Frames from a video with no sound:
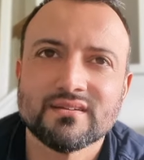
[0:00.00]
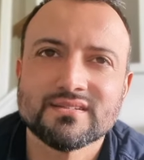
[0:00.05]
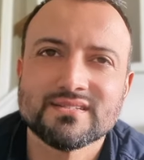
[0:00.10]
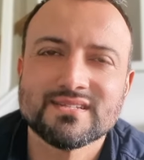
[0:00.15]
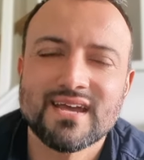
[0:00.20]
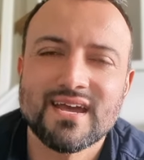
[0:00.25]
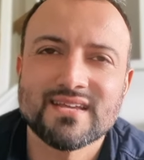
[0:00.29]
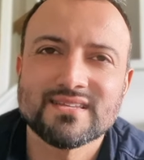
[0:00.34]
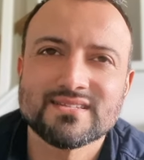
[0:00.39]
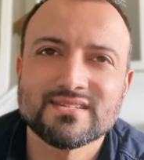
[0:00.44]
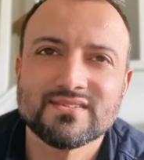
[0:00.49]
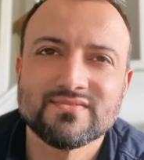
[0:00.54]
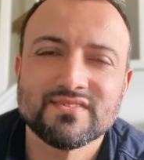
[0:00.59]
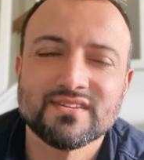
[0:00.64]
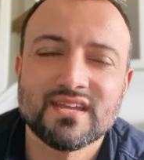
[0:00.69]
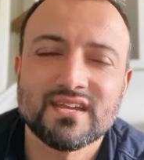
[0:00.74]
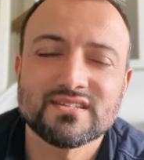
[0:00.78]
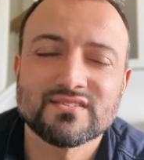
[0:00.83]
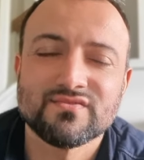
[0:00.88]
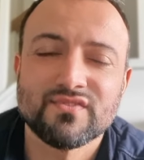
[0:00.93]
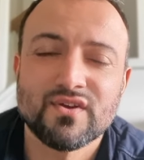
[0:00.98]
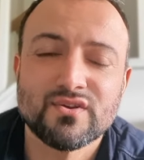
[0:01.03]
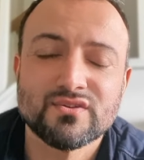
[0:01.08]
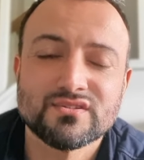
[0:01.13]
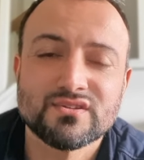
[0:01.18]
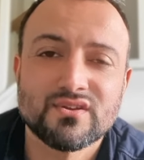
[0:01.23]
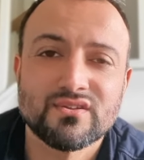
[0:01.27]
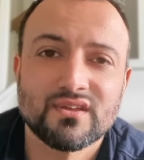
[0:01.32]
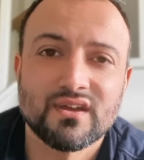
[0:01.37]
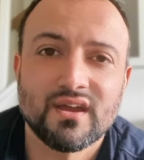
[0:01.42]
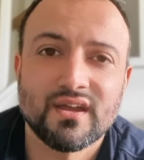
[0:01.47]
test, if the next
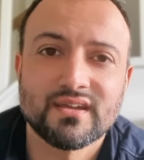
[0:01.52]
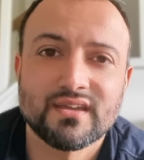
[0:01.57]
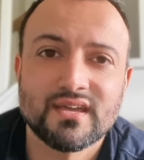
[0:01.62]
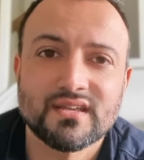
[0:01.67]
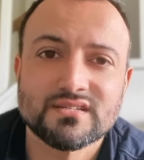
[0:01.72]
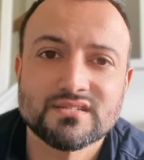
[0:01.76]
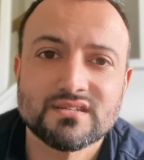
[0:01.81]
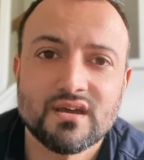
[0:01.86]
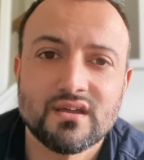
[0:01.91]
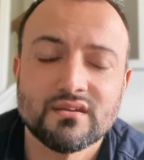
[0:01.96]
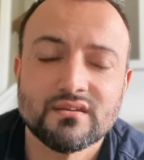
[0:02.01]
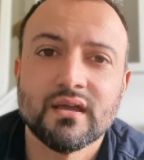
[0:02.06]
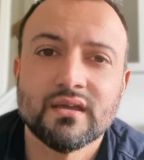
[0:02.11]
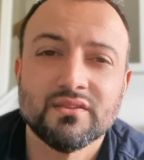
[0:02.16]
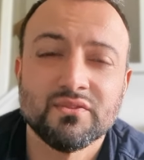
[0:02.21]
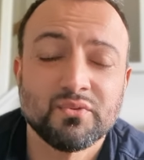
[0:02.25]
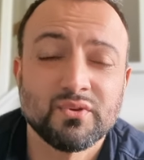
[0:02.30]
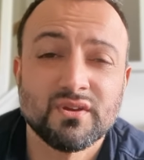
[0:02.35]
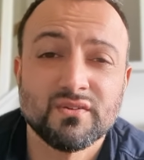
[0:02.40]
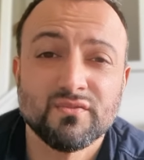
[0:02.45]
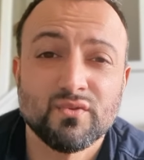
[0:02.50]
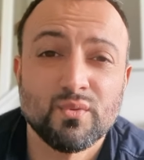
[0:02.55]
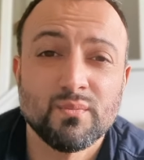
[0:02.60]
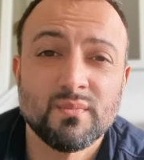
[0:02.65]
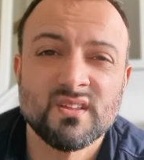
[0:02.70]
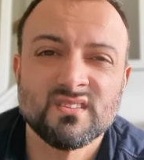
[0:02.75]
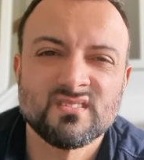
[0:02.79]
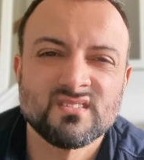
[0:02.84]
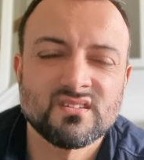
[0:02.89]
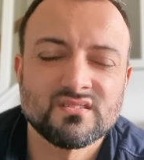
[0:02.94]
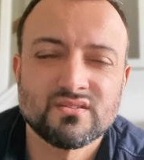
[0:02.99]
photo that I get done in 3 or 4
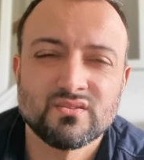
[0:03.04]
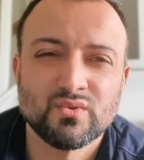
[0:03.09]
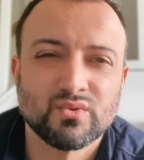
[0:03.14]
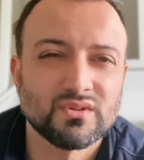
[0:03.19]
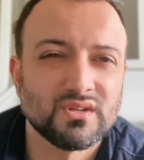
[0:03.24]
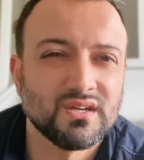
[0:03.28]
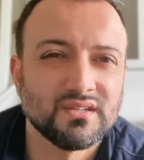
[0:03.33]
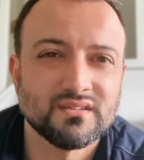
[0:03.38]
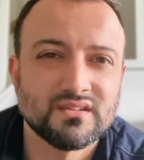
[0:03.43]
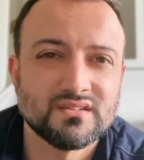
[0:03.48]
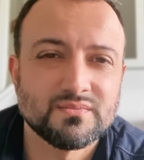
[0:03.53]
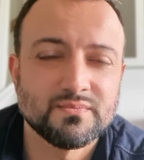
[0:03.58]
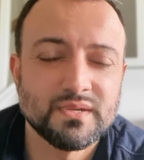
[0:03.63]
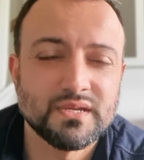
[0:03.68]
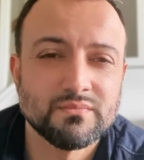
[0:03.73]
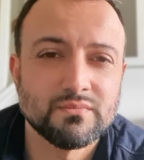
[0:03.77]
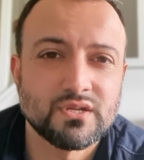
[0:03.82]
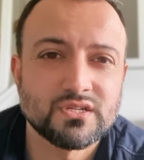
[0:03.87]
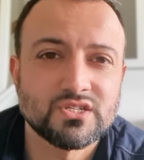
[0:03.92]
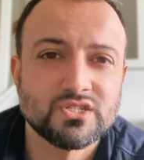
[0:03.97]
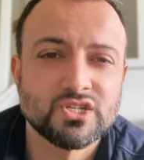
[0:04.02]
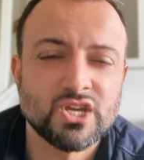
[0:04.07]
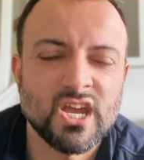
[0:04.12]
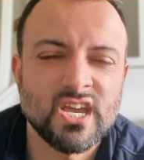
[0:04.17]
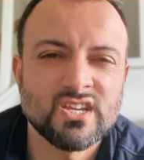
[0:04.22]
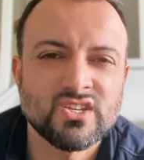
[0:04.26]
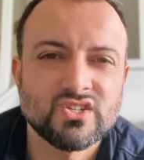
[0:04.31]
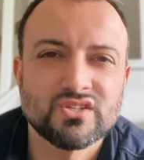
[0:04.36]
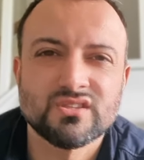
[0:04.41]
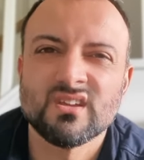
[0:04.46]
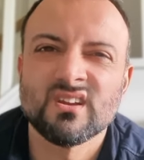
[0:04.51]
months doesn't look like there's been much
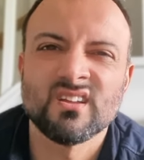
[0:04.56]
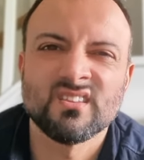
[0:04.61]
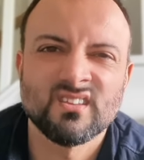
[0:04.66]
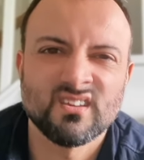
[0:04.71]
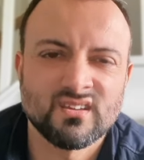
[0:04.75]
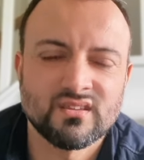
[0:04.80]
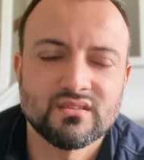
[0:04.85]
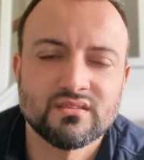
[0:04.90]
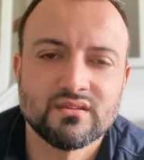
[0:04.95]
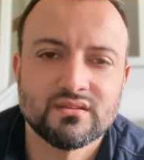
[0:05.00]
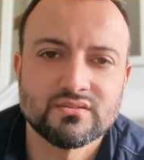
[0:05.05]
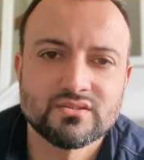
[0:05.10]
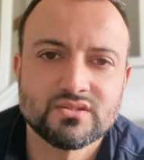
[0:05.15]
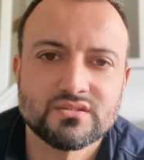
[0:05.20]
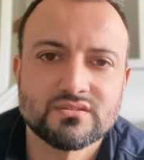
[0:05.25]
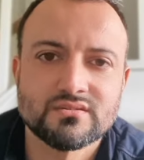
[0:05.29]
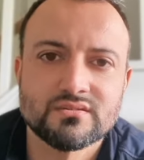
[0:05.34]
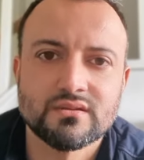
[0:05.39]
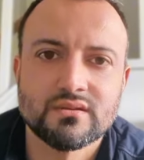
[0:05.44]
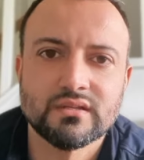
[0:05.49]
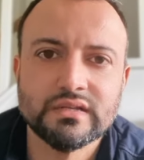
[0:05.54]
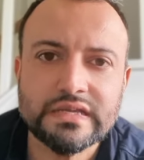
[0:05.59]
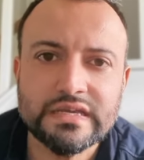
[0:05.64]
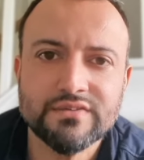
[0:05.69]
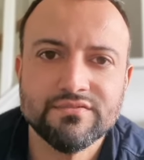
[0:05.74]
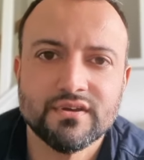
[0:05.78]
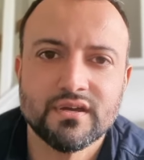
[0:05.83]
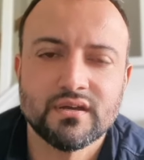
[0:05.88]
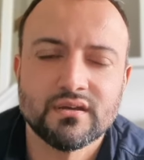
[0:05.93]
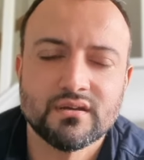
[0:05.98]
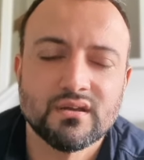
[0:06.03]
change, then I think they'll just
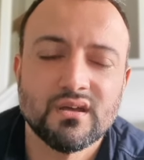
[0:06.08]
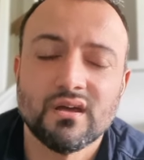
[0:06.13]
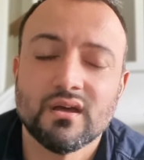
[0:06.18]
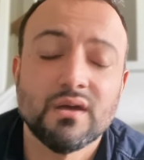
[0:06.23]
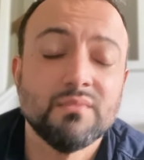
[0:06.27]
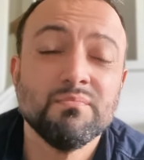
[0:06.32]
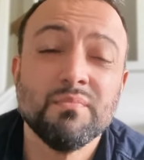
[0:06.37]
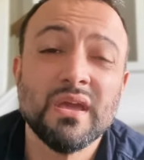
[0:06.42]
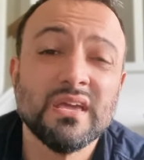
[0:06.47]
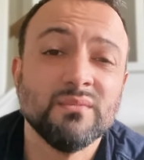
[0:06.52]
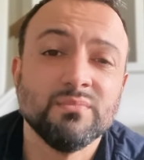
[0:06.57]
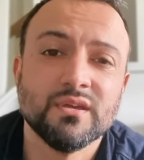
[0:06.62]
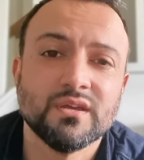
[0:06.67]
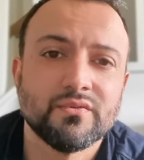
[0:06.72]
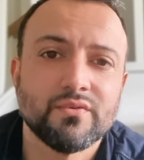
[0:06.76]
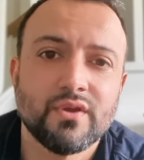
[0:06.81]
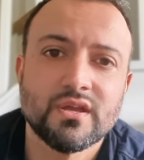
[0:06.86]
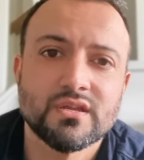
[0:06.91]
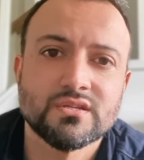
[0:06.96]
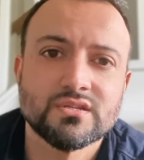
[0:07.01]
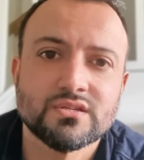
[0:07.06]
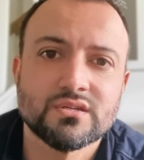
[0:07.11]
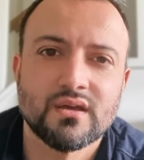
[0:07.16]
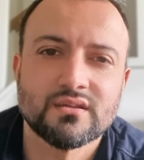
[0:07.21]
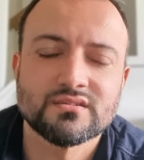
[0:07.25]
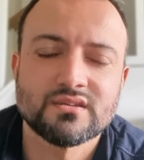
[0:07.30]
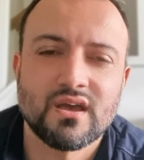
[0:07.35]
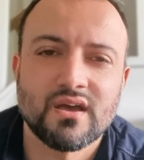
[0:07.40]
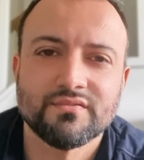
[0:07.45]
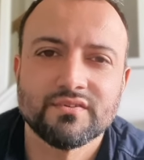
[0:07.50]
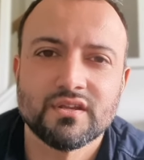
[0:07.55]
leave it and maybe arrange
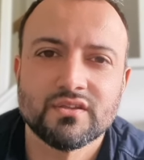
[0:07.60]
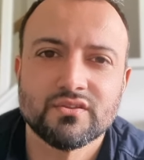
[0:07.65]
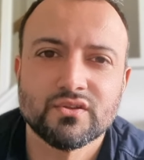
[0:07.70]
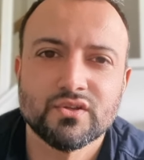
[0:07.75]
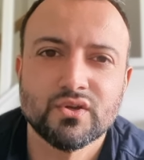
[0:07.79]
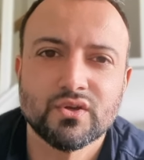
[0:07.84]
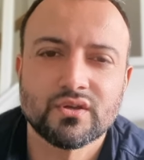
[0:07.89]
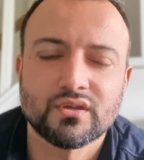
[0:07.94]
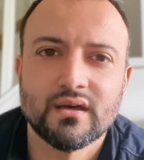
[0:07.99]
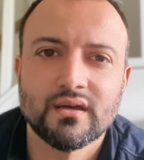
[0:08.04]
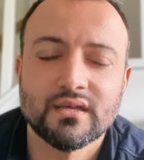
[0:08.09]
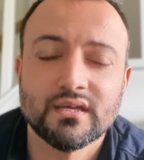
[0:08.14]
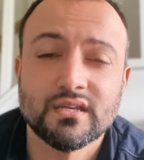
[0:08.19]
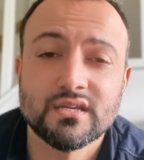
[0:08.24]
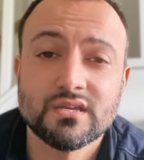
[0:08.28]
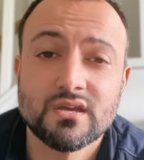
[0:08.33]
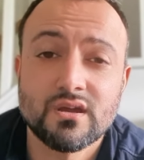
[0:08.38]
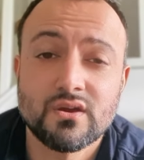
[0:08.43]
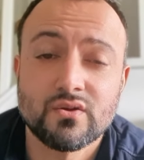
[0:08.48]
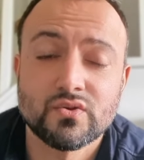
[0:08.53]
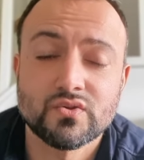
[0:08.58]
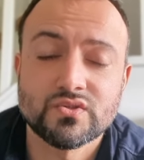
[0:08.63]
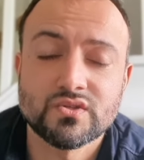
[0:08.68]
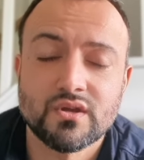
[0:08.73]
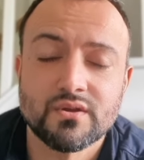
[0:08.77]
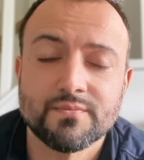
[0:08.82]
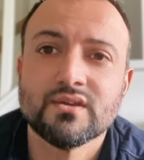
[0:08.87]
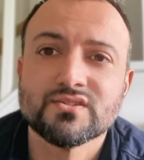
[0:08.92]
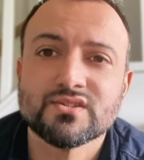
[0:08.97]
to have another look in a year or so.